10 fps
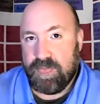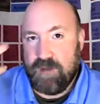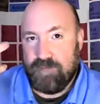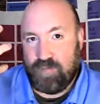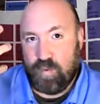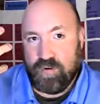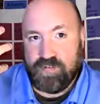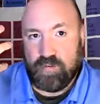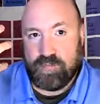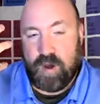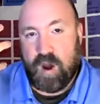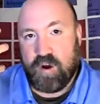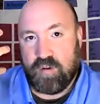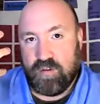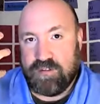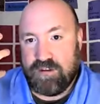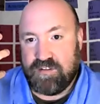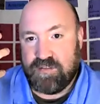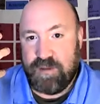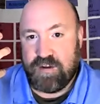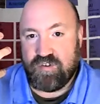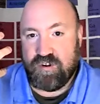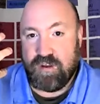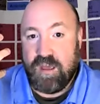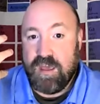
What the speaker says: and force those particles in a suspension.